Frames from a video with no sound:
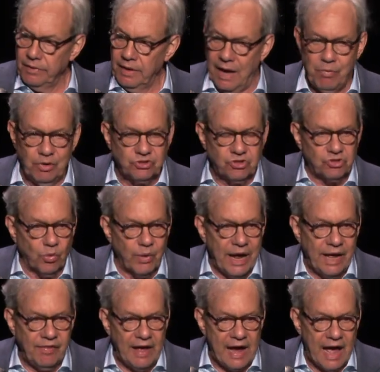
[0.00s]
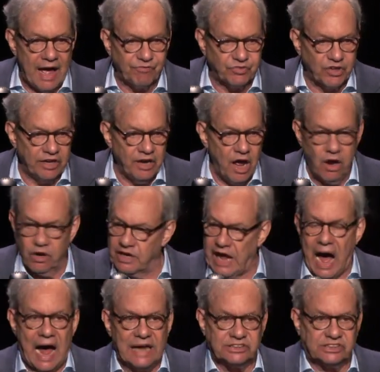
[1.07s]
It was 3 in the afternoon,
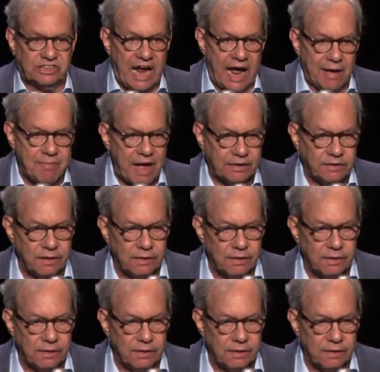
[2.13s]
God damn it.